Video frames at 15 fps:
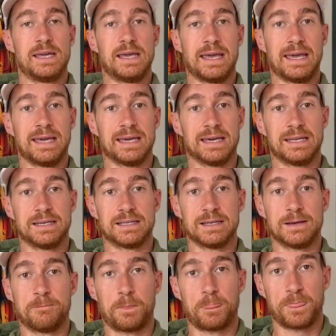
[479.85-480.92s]
and
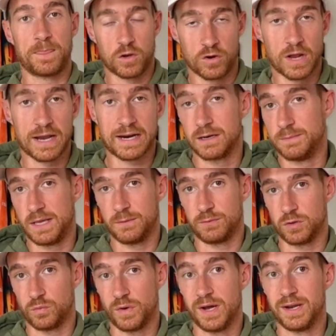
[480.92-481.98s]
you're not going to be able
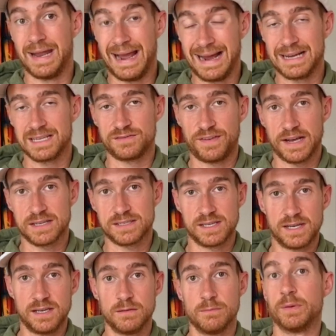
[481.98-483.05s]
to run as fast
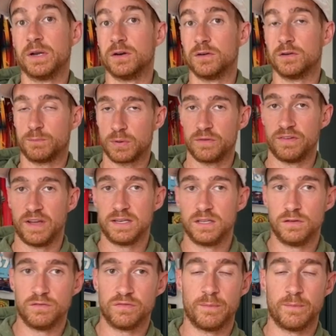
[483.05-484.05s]
in it, but it'll prevent you from